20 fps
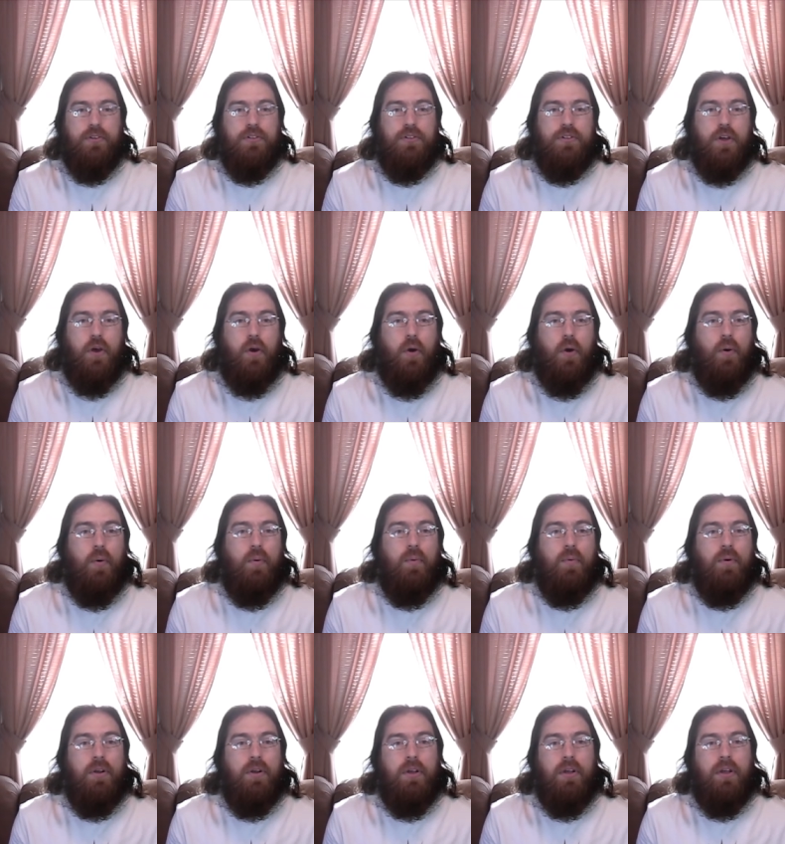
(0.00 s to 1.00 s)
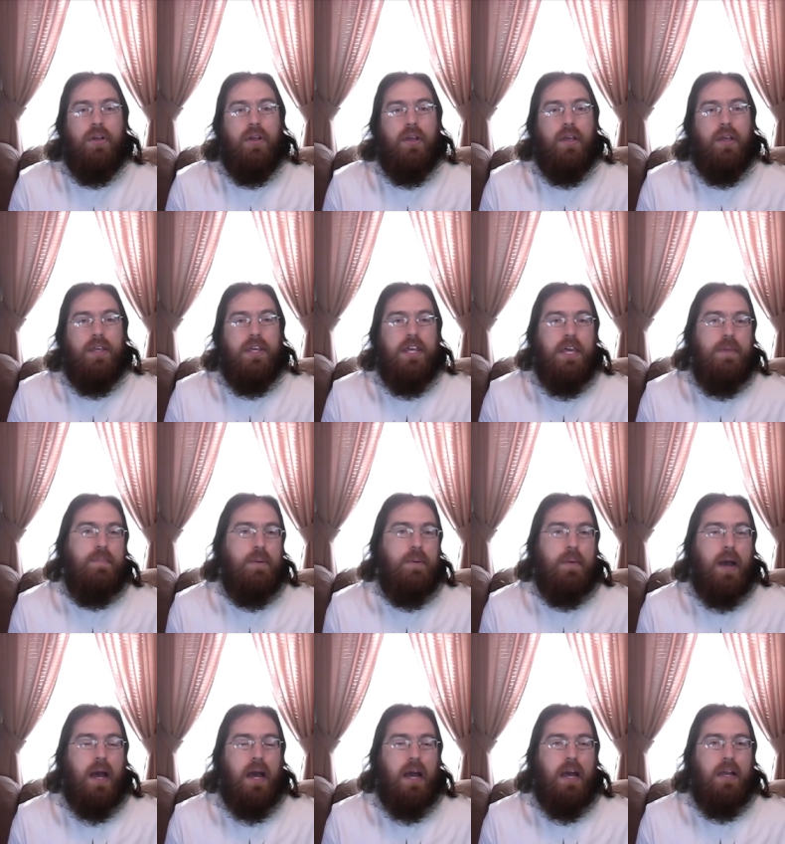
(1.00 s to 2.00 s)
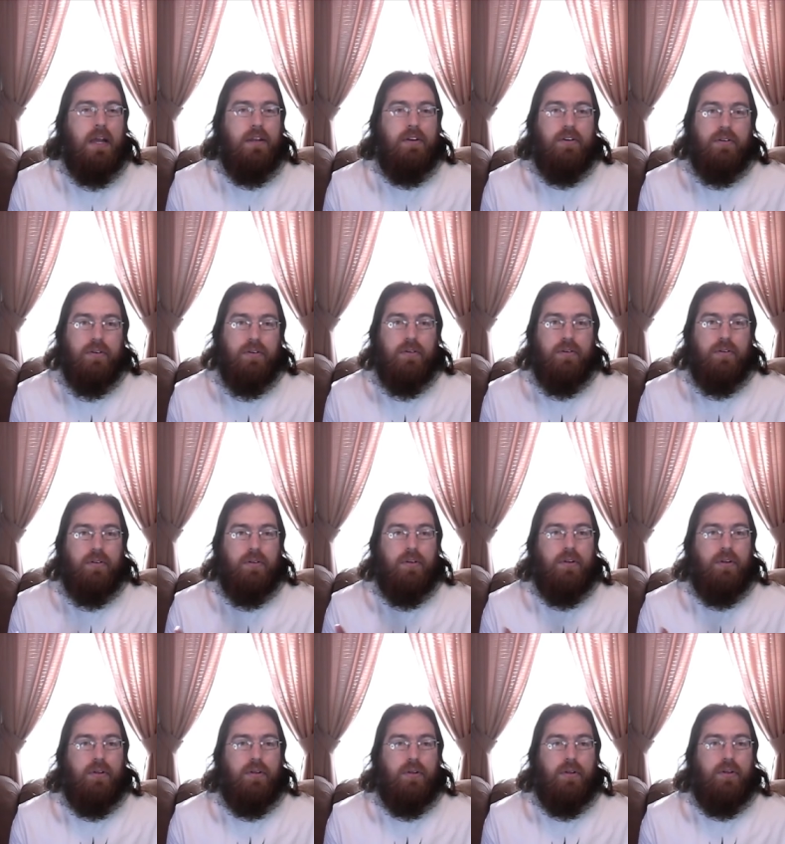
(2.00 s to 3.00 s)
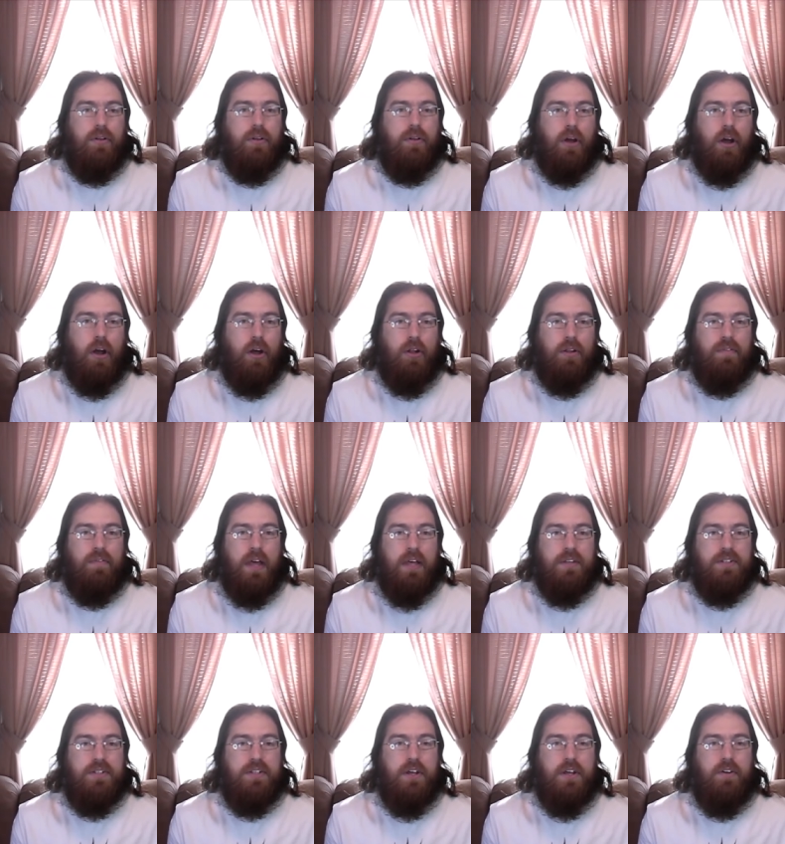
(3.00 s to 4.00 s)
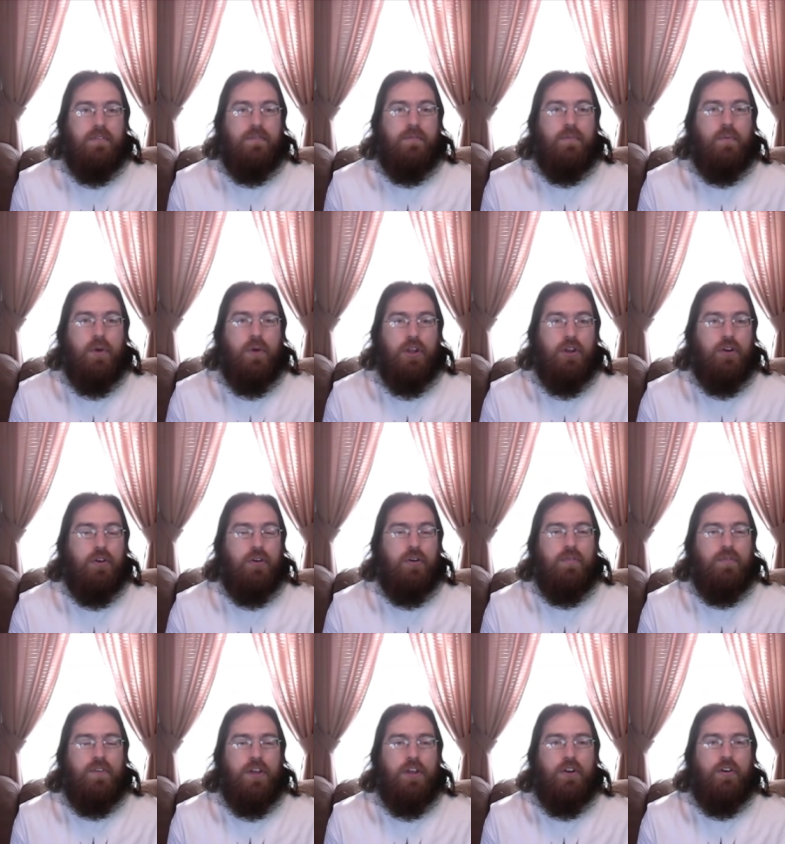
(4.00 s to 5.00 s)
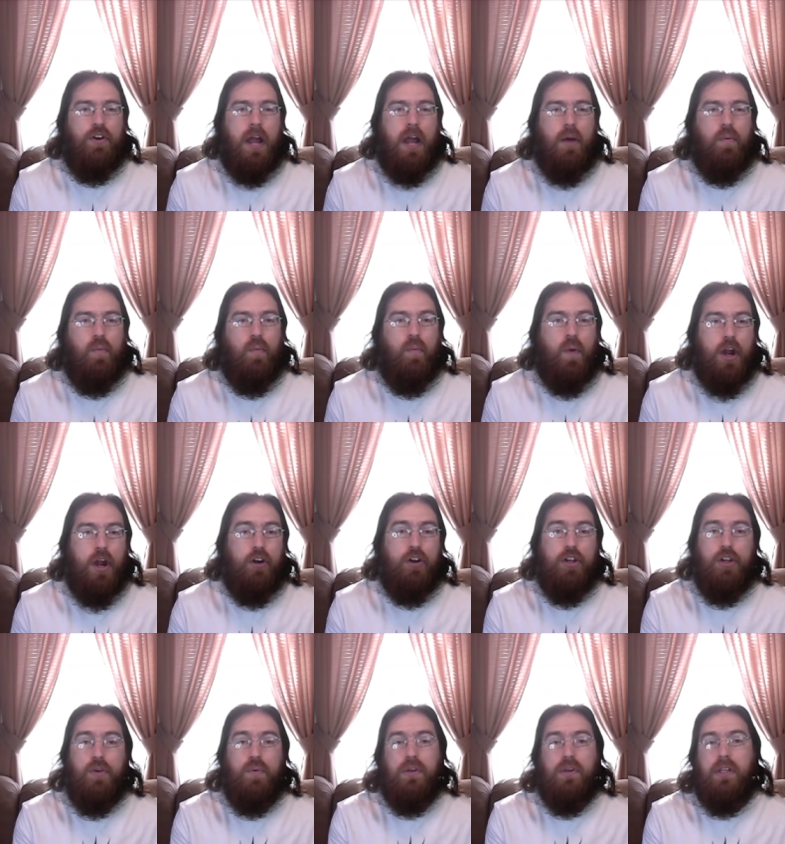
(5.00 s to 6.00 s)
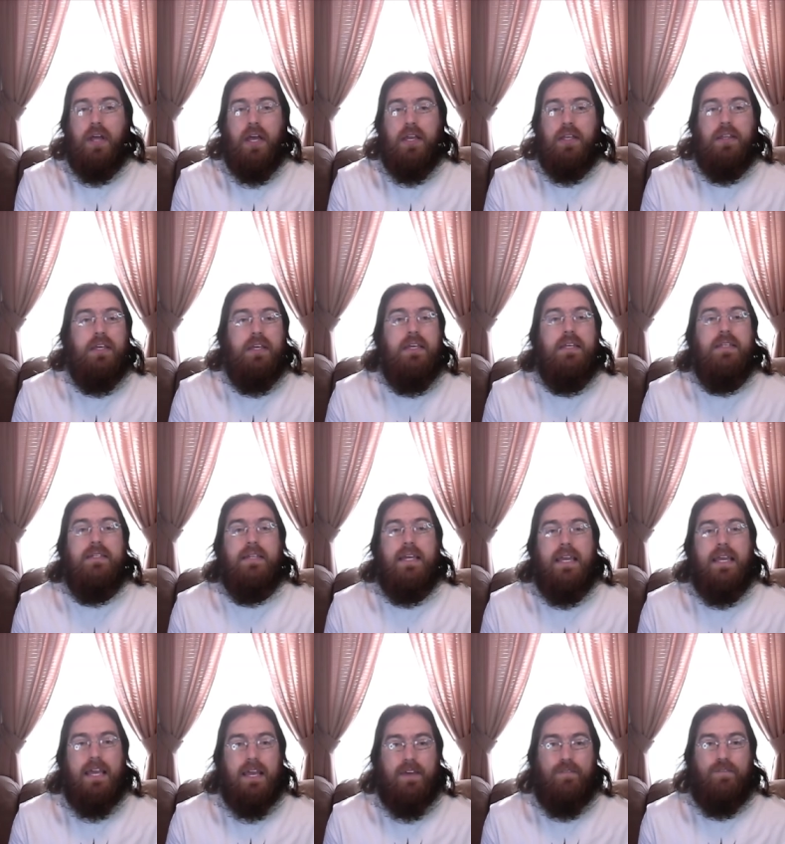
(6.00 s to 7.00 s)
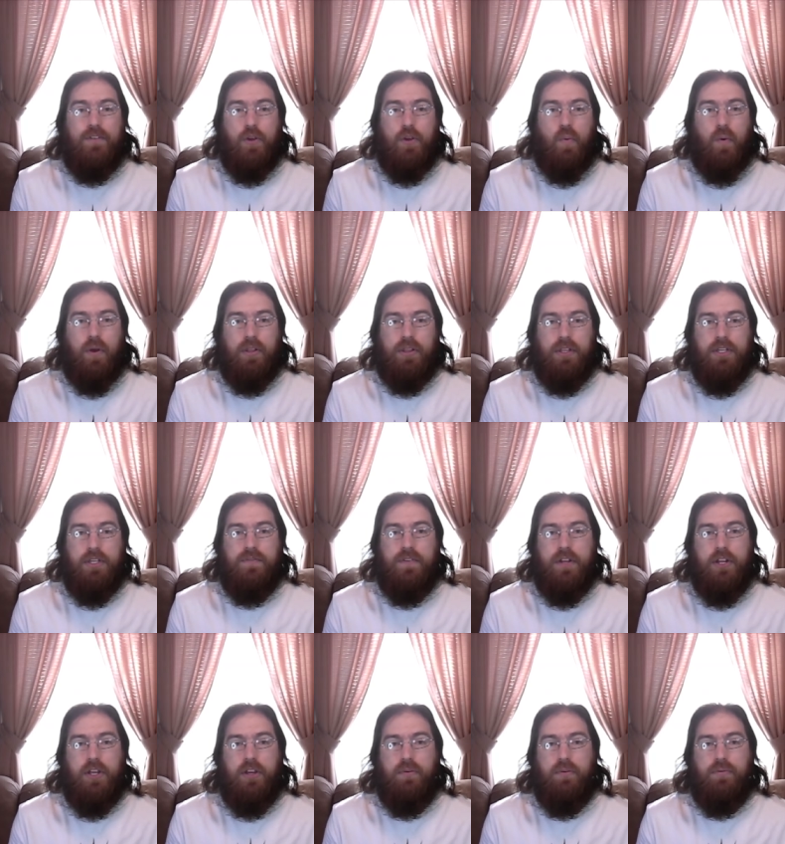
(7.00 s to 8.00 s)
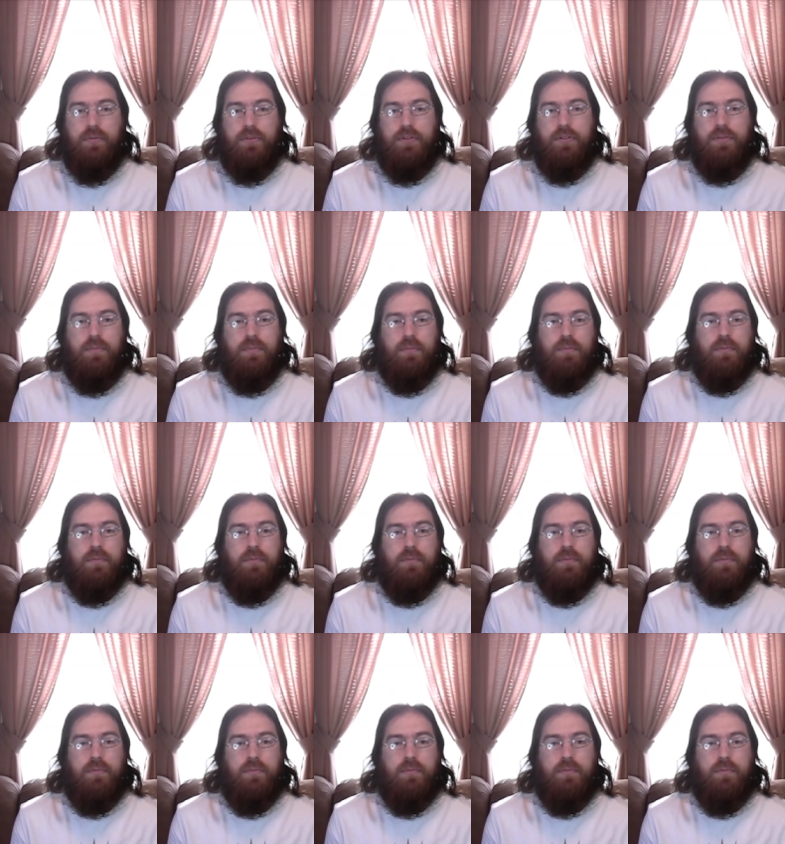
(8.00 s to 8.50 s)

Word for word: So keep in mind, all of that stuff when you're figuring out where you would like these if you want these videos.